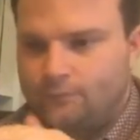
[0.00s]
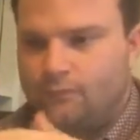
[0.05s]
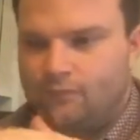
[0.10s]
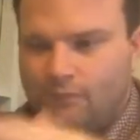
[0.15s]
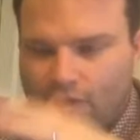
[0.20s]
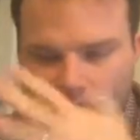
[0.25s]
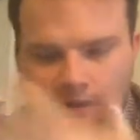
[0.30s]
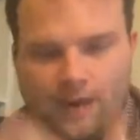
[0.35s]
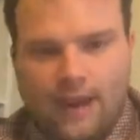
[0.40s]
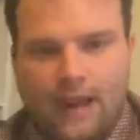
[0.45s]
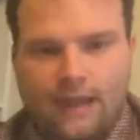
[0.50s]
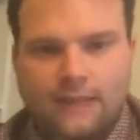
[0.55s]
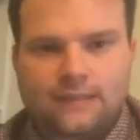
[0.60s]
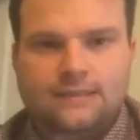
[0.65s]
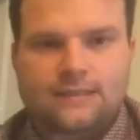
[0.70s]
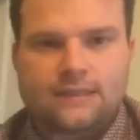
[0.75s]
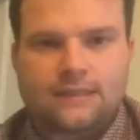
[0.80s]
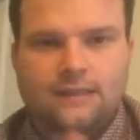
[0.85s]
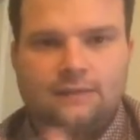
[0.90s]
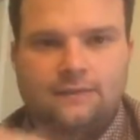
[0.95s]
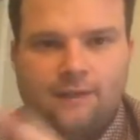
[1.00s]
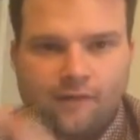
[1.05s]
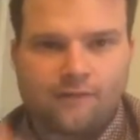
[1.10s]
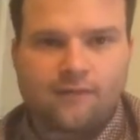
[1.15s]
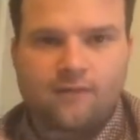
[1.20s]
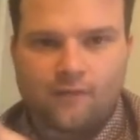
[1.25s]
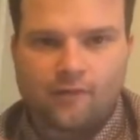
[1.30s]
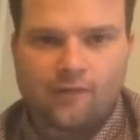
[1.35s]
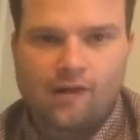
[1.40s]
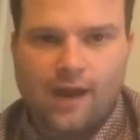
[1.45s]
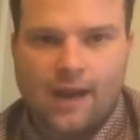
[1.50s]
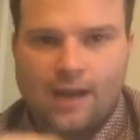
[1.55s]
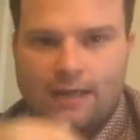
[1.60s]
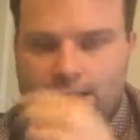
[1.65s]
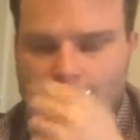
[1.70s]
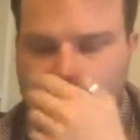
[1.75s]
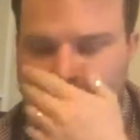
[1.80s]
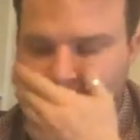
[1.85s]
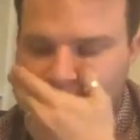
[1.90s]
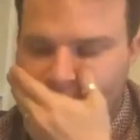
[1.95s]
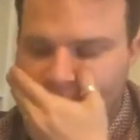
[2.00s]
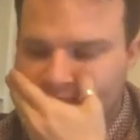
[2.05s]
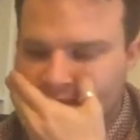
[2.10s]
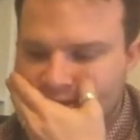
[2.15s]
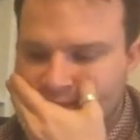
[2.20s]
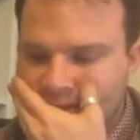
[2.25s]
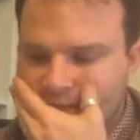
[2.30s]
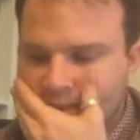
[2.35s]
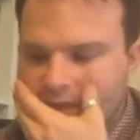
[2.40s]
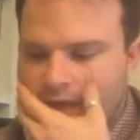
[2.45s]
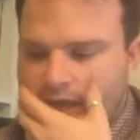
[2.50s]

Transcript: very angsty, very angsty lyrics.